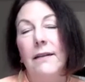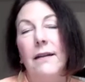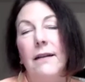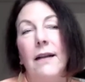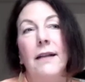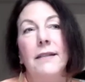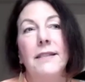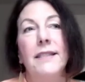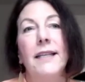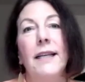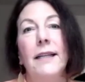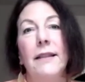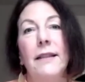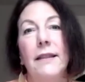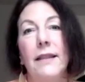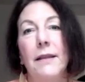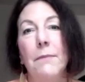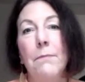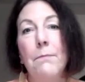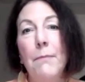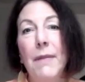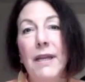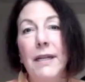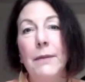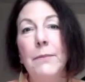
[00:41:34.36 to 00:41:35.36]
I'd say the
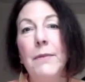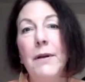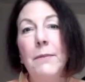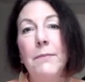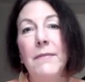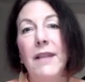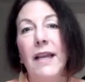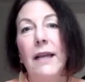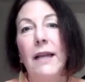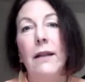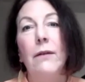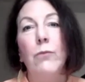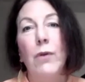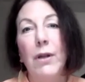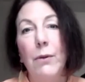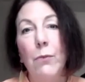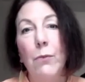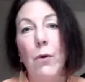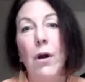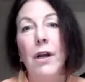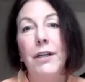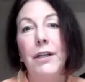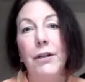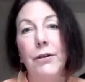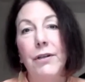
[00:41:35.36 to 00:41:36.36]
minimum that we
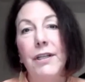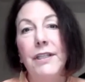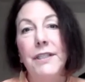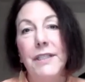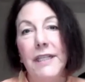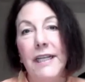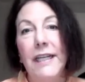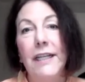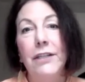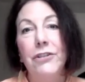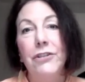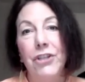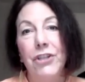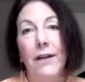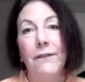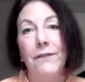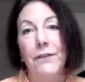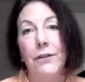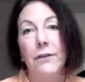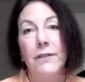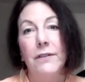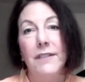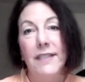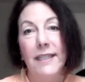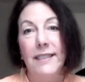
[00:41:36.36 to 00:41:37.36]
want you to teach
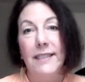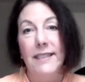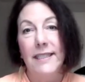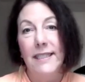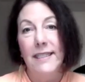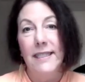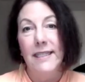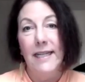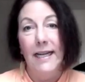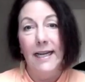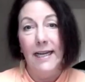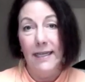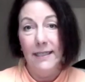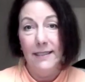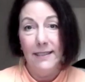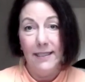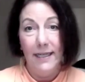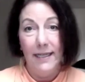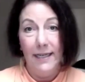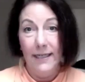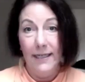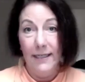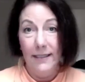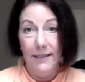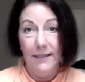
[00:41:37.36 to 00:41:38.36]
after 60 days
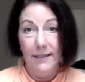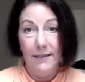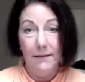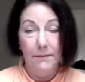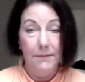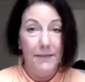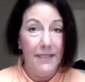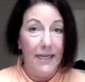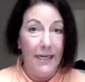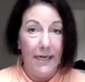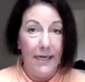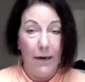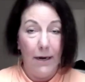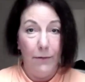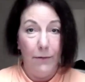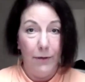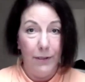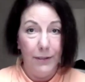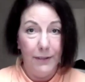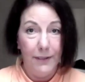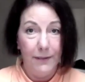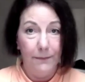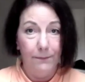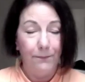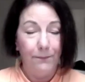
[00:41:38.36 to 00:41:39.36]
is 10
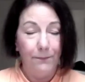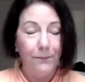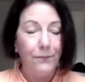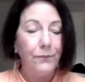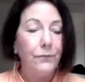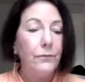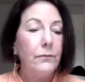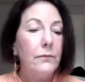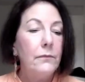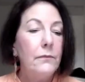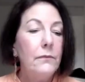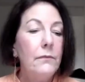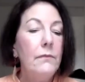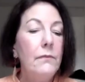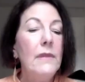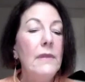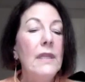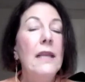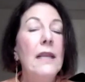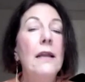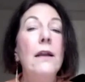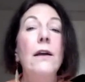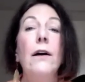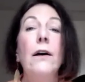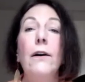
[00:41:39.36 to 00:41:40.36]
hours.
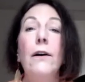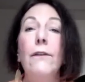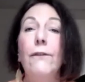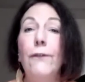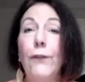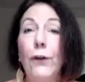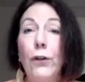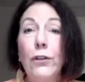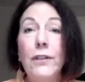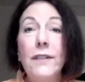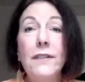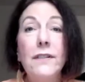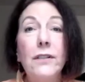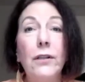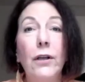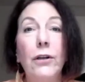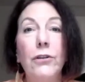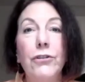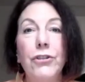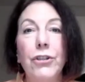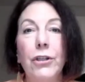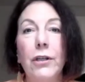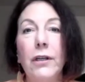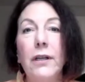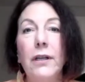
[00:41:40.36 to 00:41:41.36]
Full
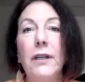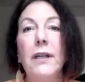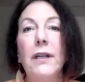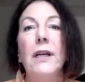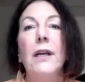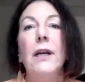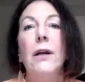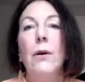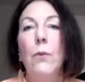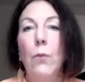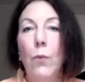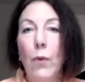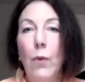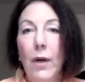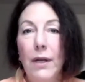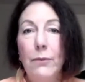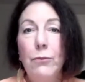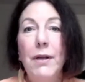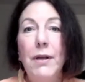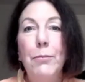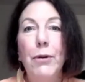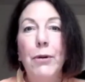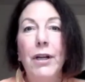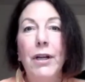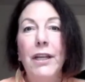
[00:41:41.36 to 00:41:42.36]
disclosure, when
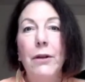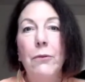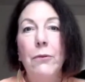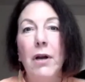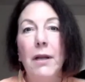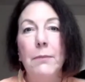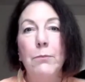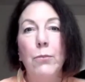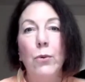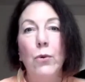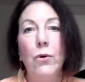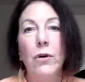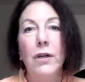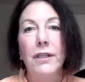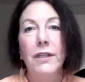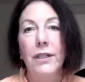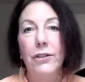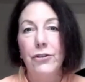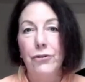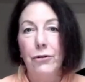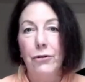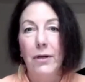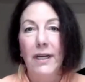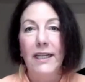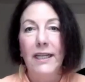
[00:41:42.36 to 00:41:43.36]
we bring you on board, the
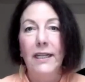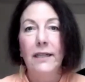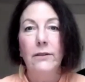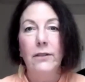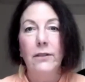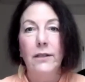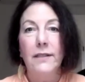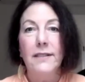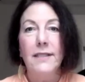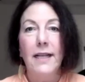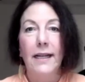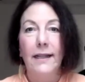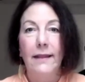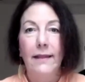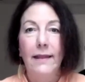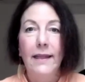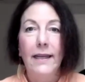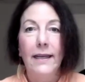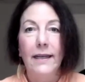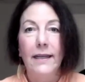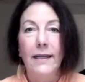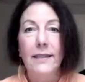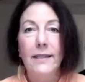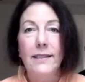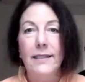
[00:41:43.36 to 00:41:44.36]
training looks like
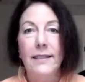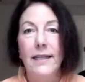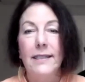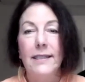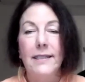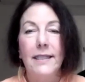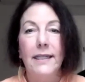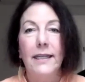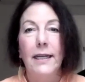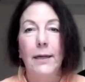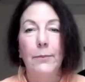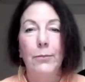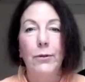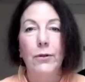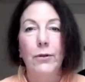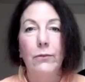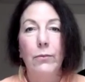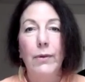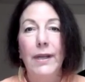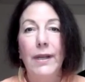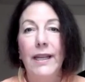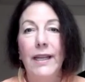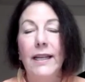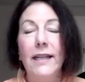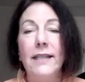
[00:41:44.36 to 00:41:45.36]
this. That's a couple of
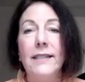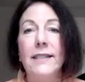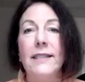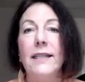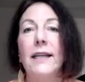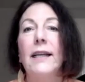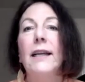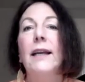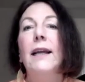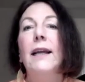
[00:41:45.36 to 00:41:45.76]
weeks.